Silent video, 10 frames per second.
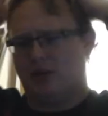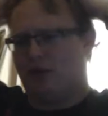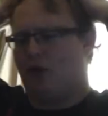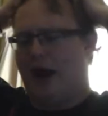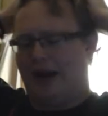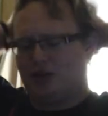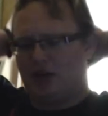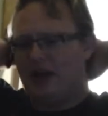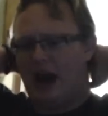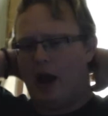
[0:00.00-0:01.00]
that come
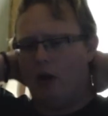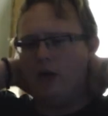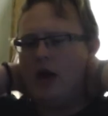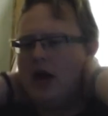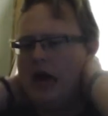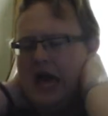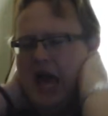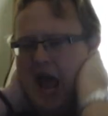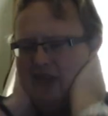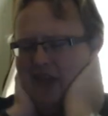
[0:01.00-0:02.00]
crashing down.
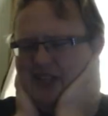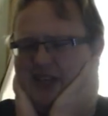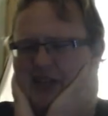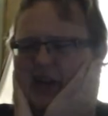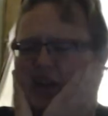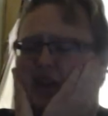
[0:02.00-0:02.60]
And they said